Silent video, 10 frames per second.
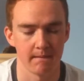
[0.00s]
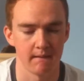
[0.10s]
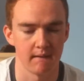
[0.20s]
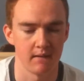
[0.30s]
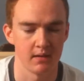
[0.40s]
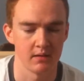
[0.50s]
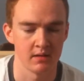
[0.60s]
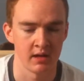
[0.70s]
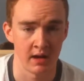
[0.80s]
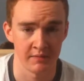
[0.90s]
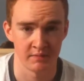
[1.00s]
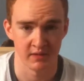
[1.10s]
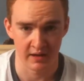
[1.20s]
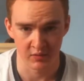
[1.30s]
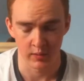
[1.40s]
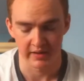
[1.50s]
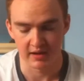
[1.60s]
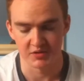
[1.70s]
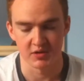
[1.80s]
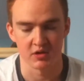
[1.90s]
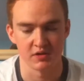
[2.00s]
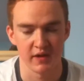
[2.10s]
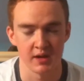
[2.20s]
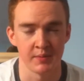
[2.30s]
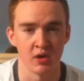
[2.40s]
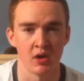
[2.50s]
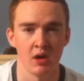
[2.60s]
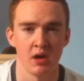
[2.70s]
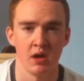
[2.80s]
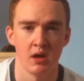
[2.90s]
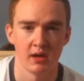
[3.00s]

You have your weight there.